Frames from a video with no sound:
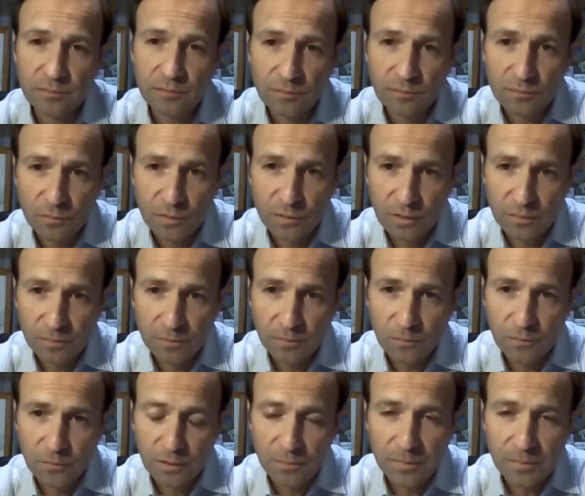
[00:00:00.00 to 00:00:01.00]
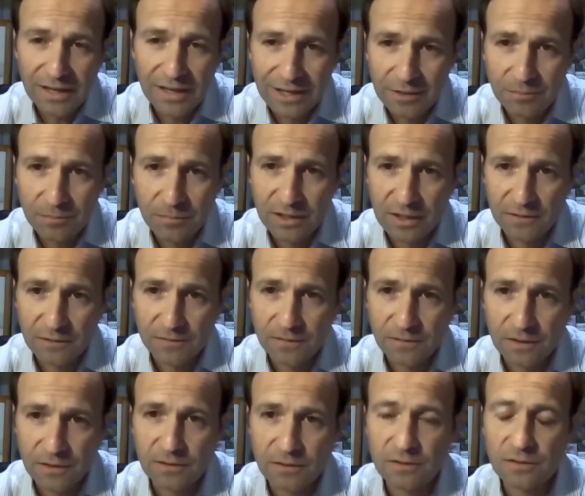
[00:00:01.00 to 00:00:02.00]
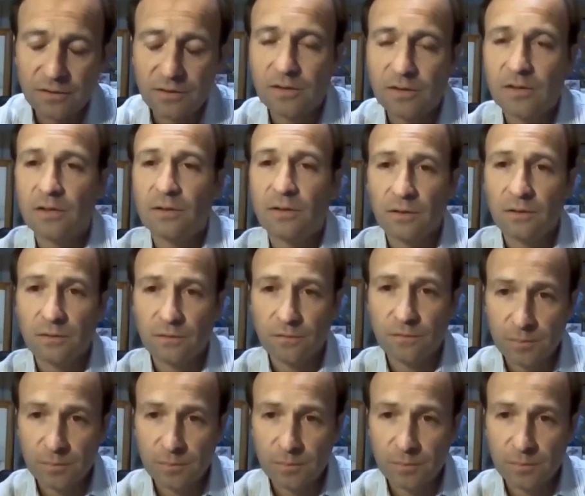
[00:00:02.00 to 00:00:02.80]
but with a paid benefit